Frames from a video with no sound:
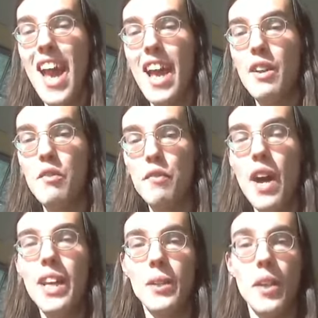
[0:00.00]
And
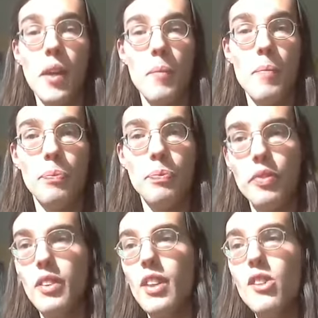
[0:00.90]
finally,
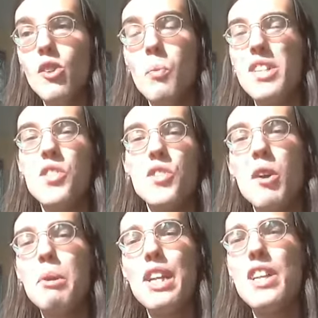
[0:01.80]
when
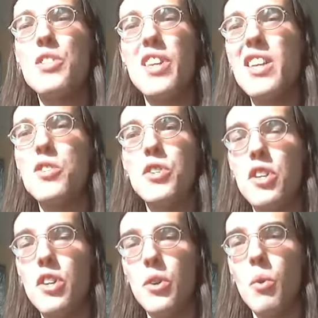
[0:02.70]
somebody says
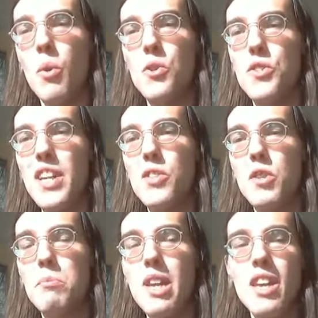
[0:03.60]
to you, or
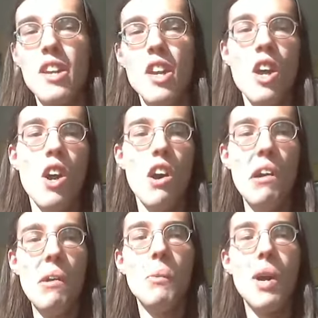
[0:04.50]
says to me,
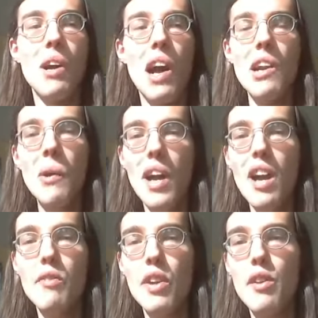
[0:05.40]
oh, well, I
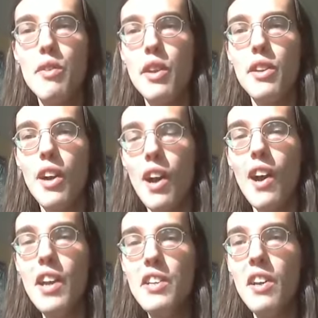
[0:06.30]
don't have anything to
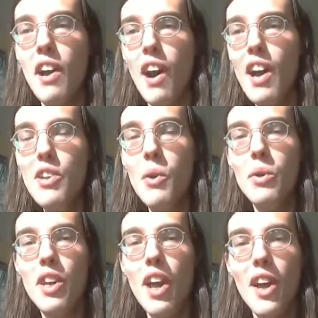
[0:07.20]
hide. I
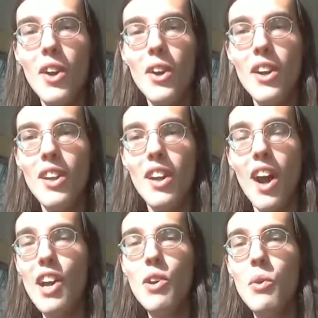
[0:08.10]
don't care.
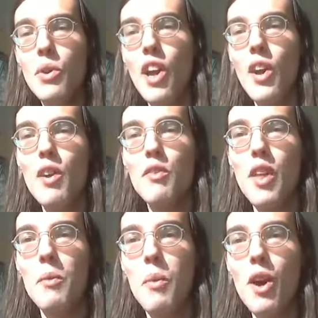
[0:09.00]
I don't care
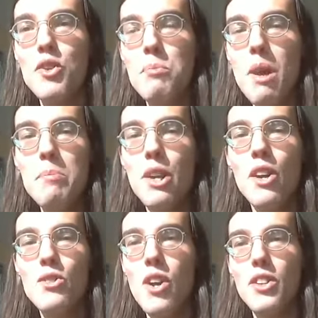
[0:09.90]
if they watch me
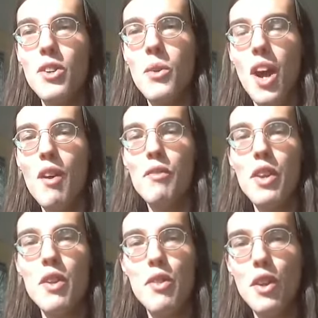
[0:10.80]
because I don't
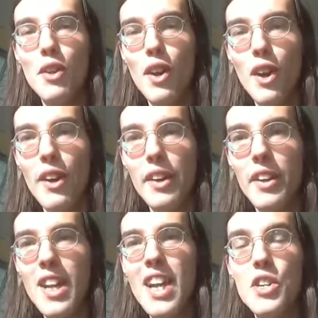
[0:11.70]
have anything to
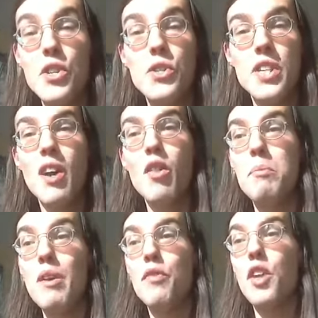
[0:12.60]
hide. Just
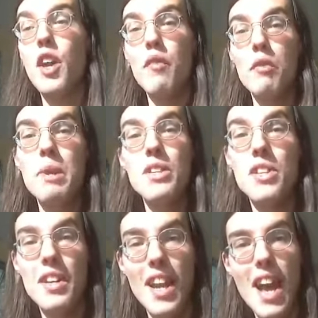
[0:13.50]
tell them if the
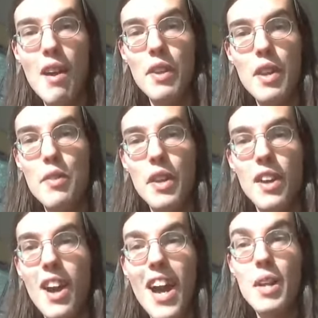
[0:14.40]
government didn't have
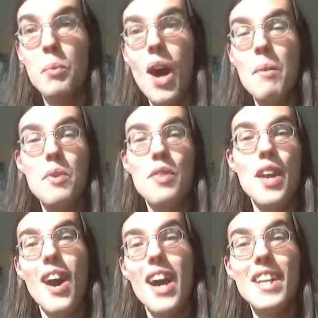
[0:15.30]
anything to hide, why were
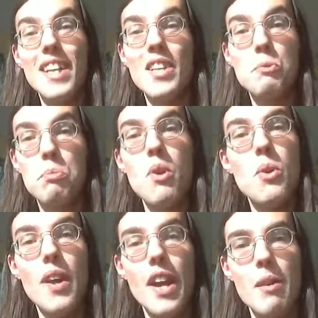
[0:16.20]
they hiding these
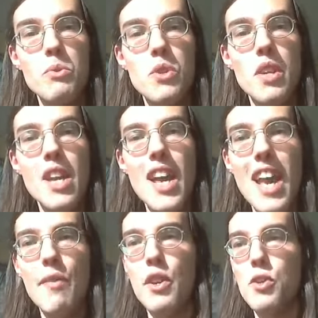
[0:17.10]
programs?
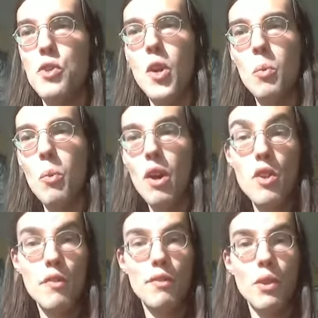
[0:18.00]
if they're so
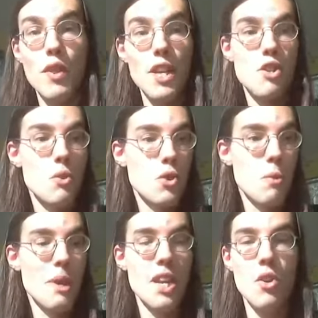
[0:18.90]
wonderful, they do
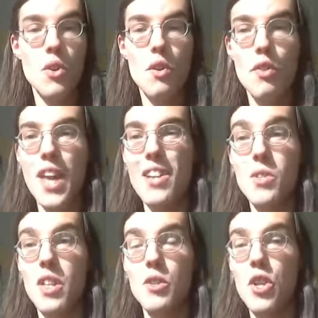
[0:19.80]
so many good
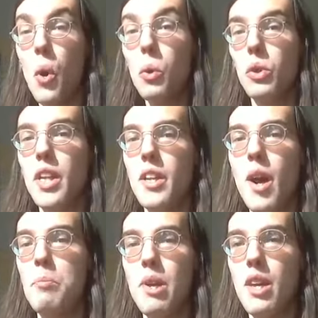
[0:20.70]
things, and they're totally
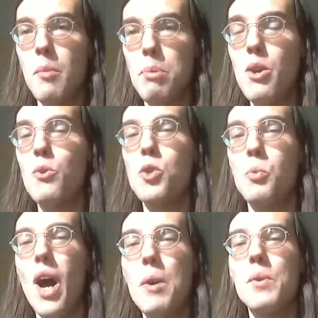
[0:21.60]
not being
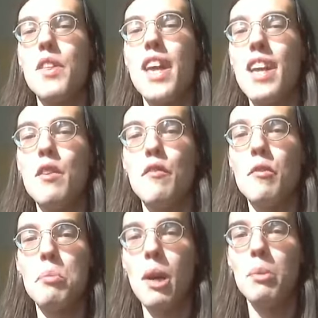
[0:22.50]
abused, why were they
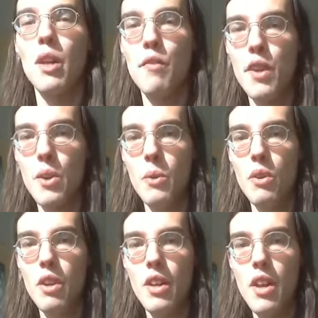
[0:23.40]
hidden from public view,